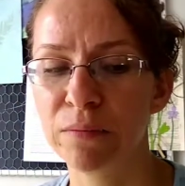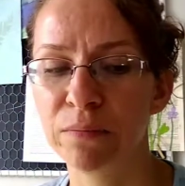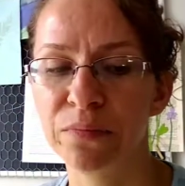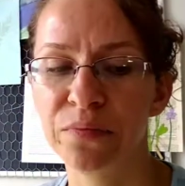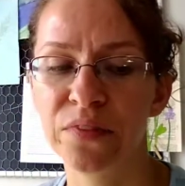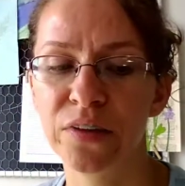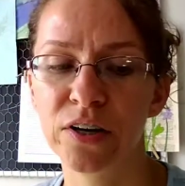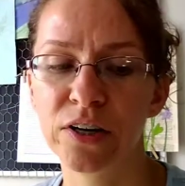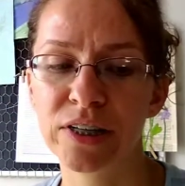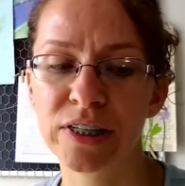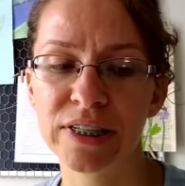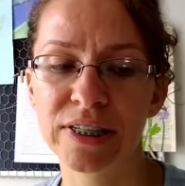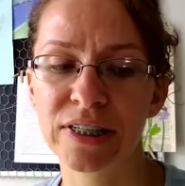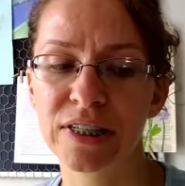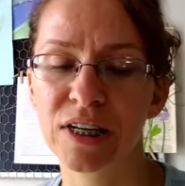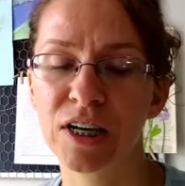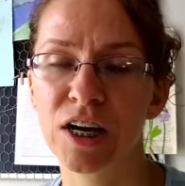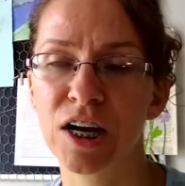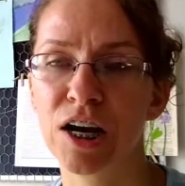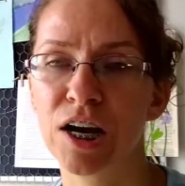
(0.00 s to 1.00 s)

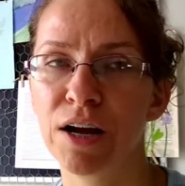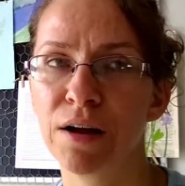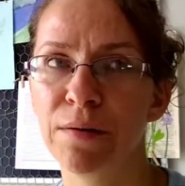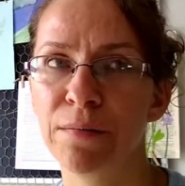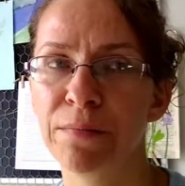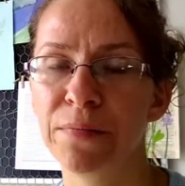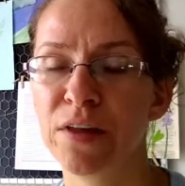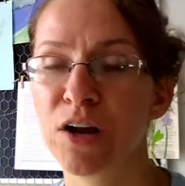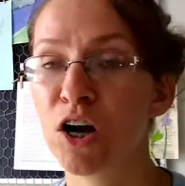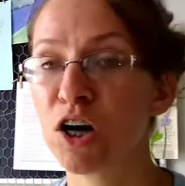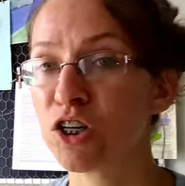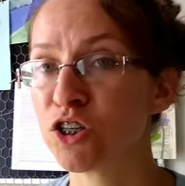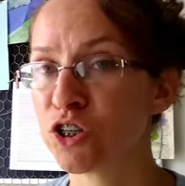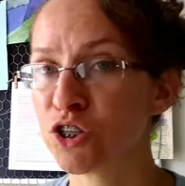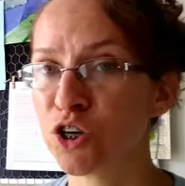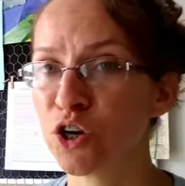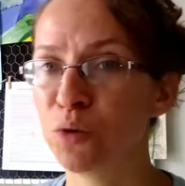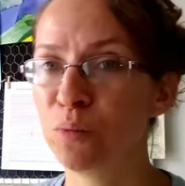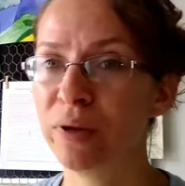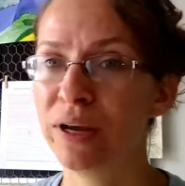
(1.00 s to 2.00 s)
There are
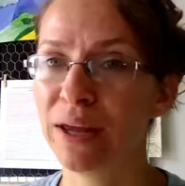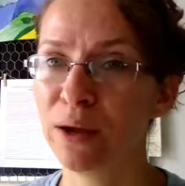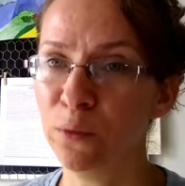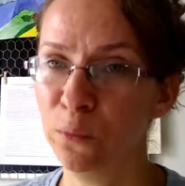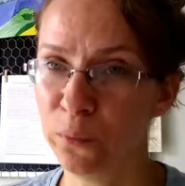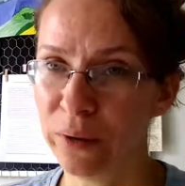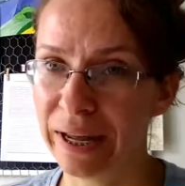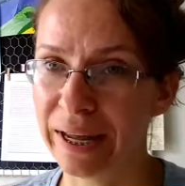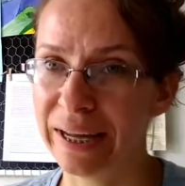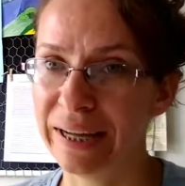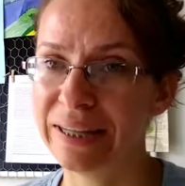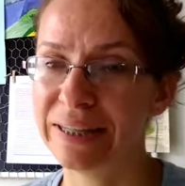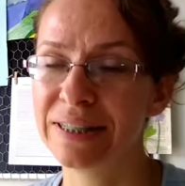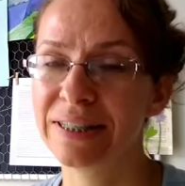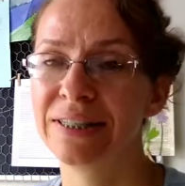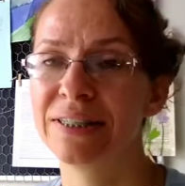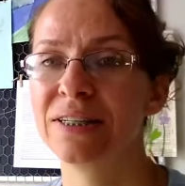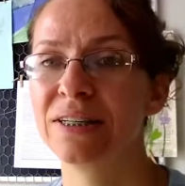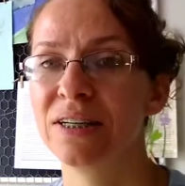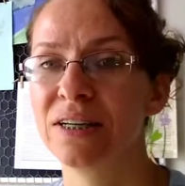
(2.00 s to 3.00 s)
so many
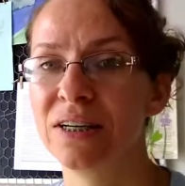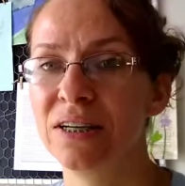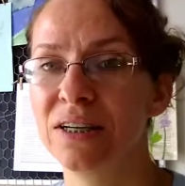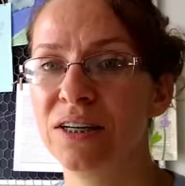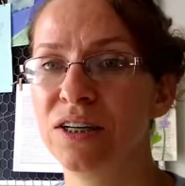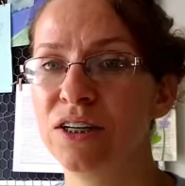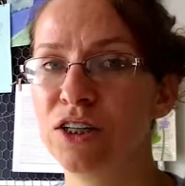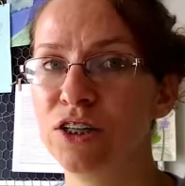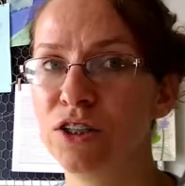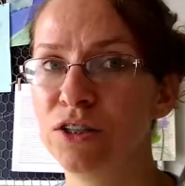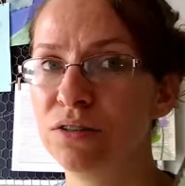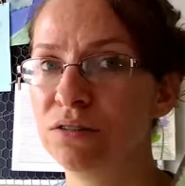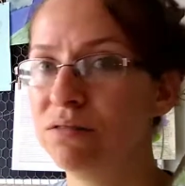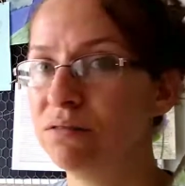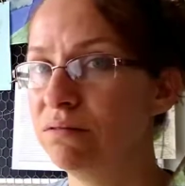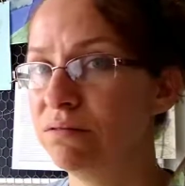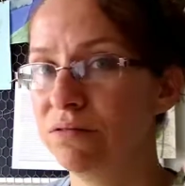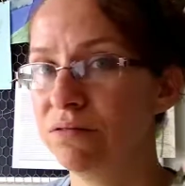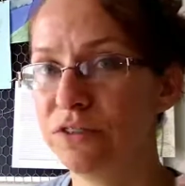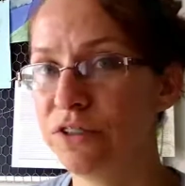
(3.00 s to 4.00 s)
ways
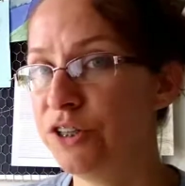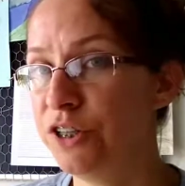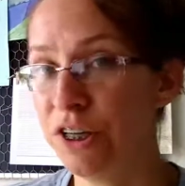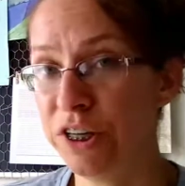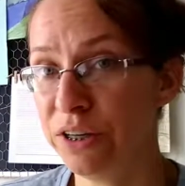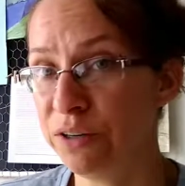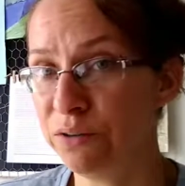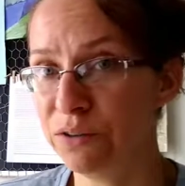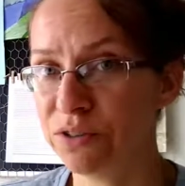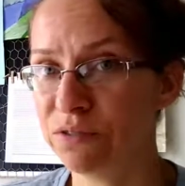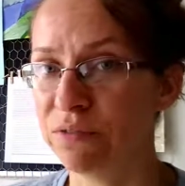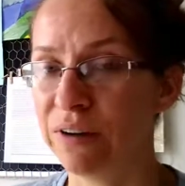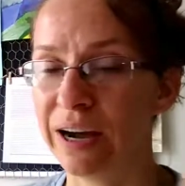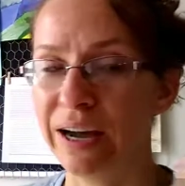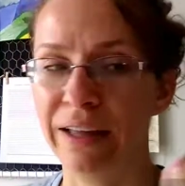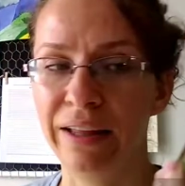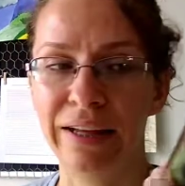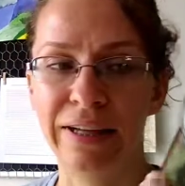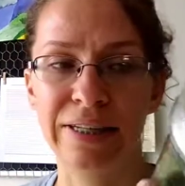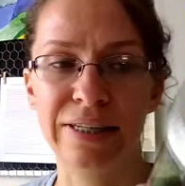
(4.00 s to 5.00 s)
to use
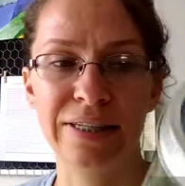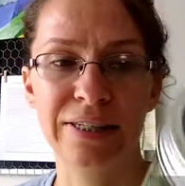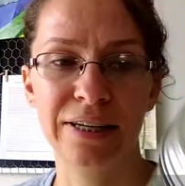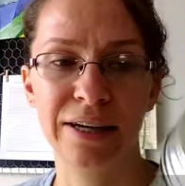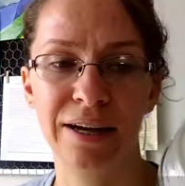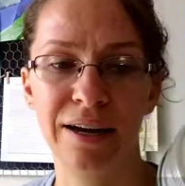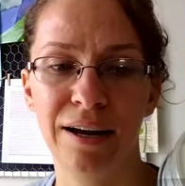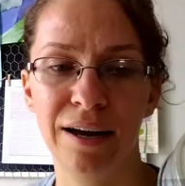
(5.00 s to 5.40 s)
violets.